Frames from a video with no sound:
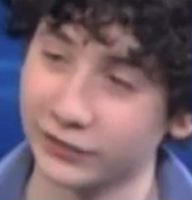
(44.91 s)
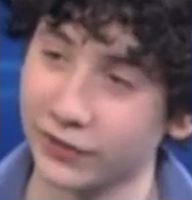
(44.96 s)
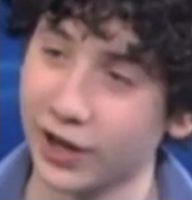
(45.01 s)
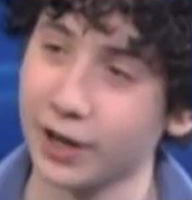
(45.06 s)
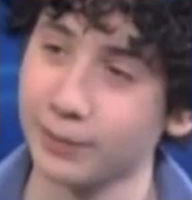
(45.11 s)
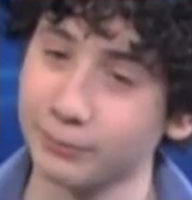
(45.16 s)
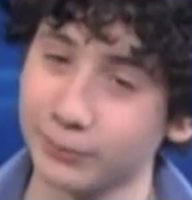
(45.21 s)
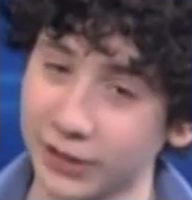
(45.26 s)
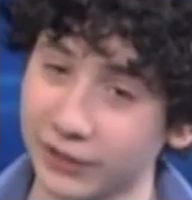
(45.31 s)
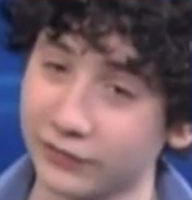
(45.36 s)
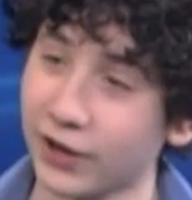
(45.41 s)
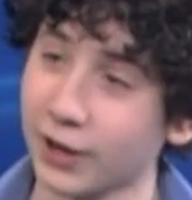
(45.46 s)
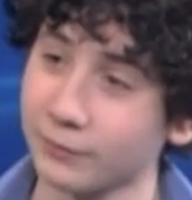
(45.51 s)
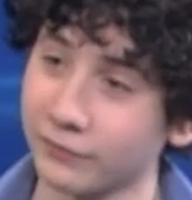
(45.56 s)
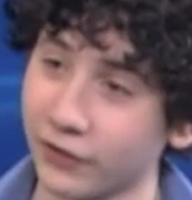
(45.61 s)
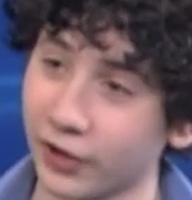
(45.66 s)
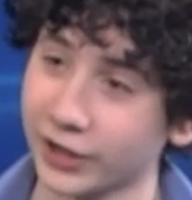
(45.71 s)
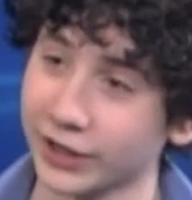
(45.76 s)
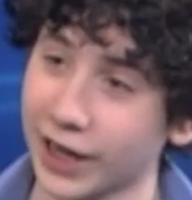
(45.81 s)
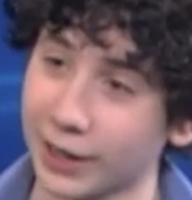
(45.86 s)
If I'm if I'm
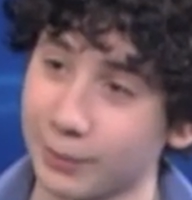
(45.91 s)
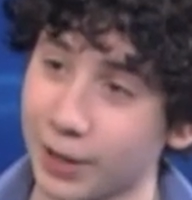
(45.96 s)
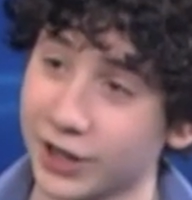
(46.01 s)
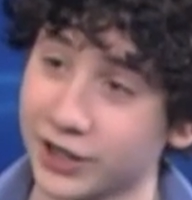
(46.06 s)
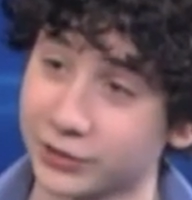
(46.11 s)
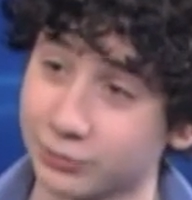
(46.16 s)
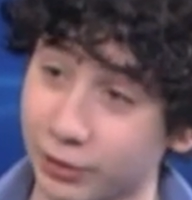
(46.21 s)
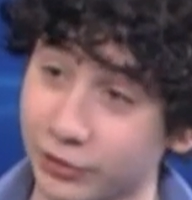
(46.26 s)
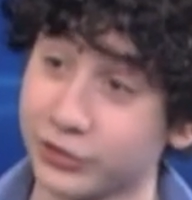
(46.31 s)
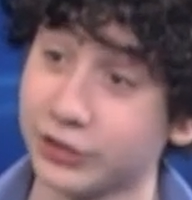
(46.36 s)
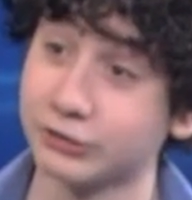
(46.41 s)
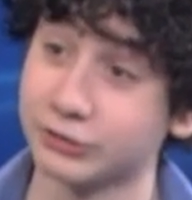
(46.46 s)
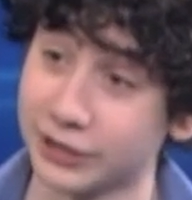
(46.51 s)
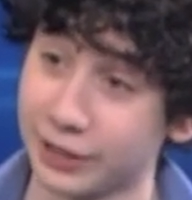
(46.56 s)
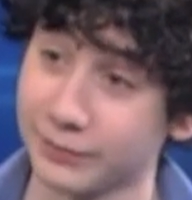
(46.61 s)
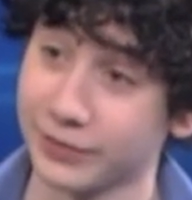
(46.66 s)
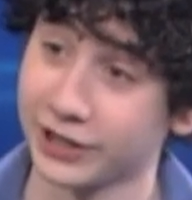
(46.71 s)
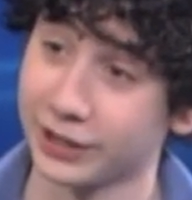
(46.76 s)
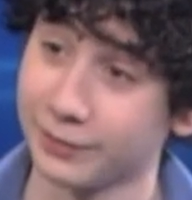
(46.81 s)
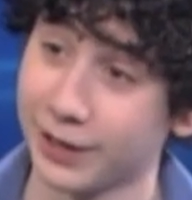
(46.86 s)
funny, I might as well do
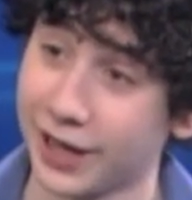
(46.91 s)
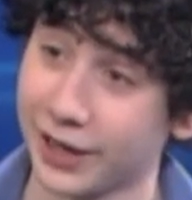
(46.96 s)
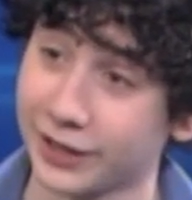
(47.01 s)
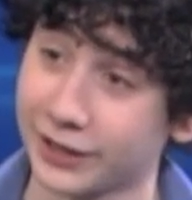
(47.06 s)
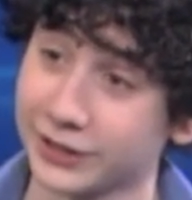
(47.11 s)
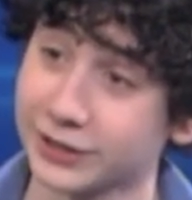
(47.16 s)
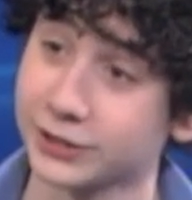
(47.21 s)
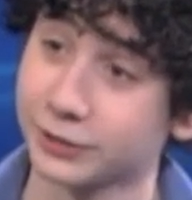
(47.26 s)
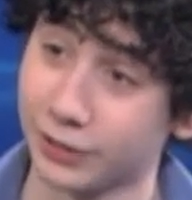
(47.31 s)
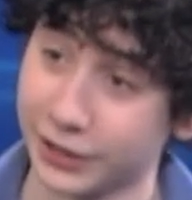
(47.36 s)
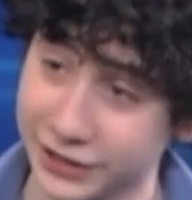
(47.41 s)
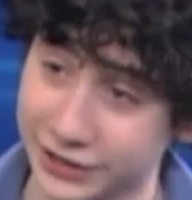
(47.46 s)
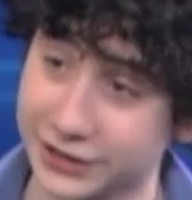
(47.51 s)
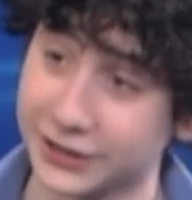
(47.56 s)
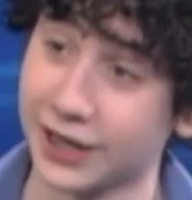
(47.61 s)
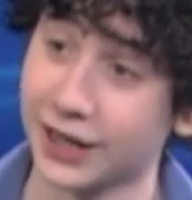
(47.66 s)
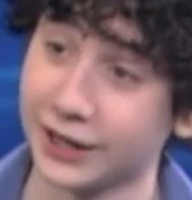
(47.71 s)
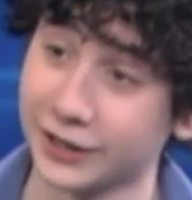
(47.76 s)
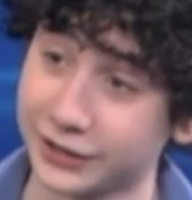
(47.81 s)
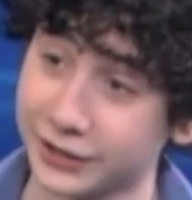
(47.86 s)
something about it. Mm -hmm. So mm-hmm. I
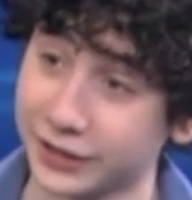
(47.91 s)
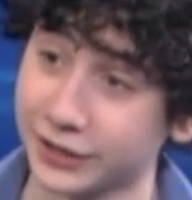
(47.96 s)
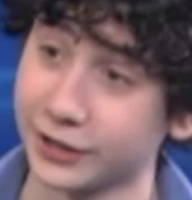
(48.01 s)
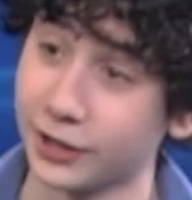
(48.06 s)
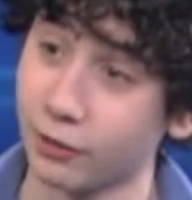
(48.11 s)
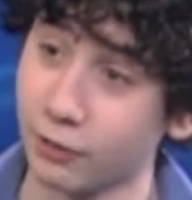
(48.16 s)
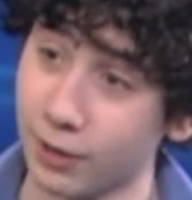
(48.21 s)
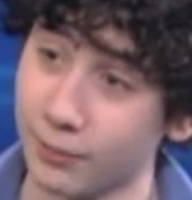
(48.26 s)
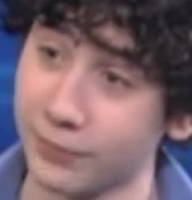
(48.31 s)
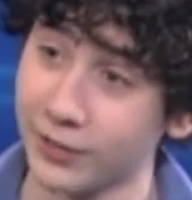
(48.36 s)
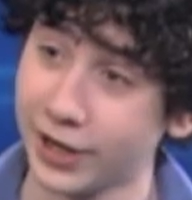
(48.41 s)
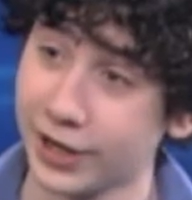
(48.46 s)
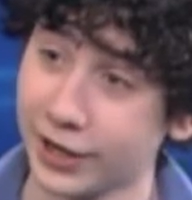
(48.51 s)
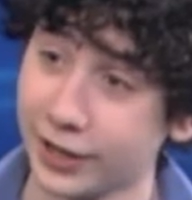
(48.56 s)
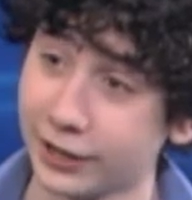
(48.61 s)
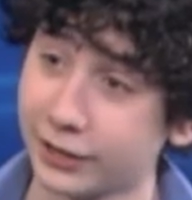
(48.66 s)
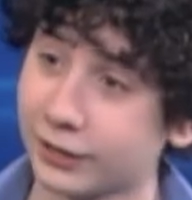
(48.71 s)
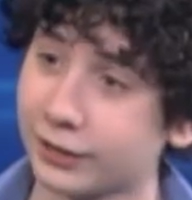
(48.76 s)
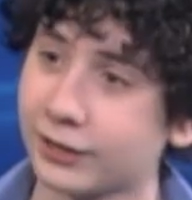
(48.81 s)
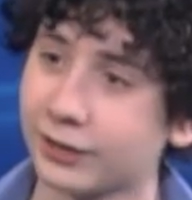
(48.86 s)
decided to go up
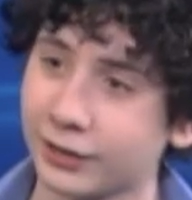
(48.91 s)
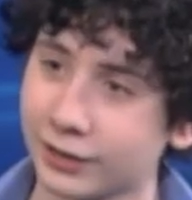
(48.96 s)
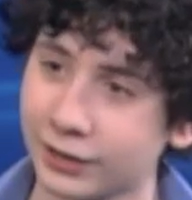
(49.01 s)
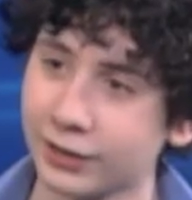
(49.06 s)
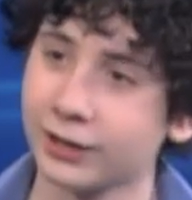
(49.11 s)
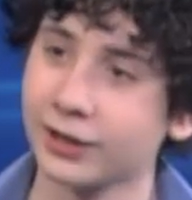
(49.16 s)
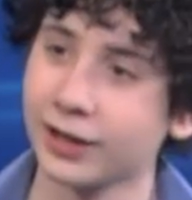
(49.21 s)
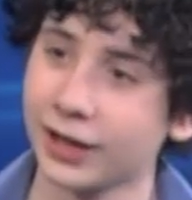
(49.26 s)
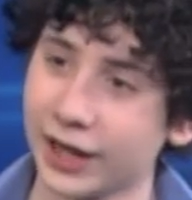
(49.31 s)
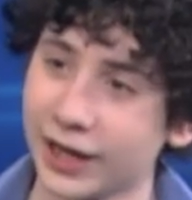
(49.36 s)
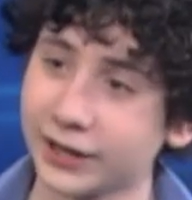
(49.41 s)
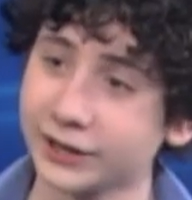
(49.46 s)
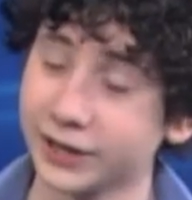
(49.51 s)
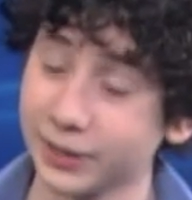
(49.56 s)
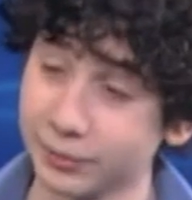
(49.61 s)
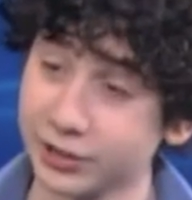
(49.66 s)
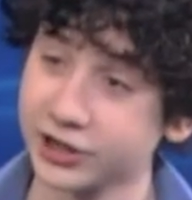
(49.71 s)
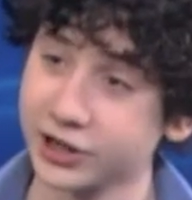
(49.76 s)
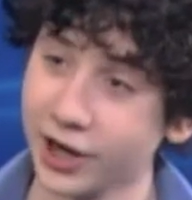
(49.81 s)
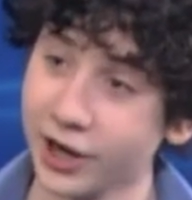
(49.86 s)
there and
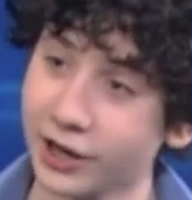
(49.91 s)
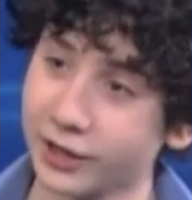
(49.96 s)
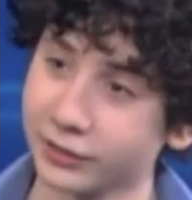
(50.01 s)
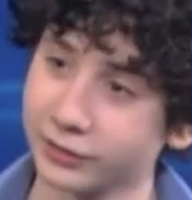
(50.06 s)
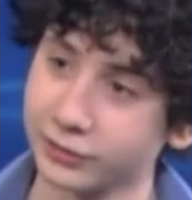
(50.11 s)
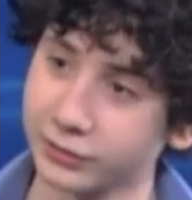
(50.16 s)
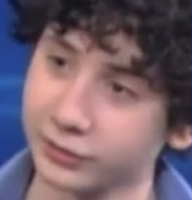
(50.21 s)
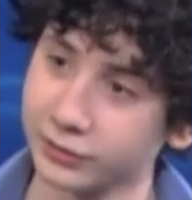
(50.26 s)
give it a shot.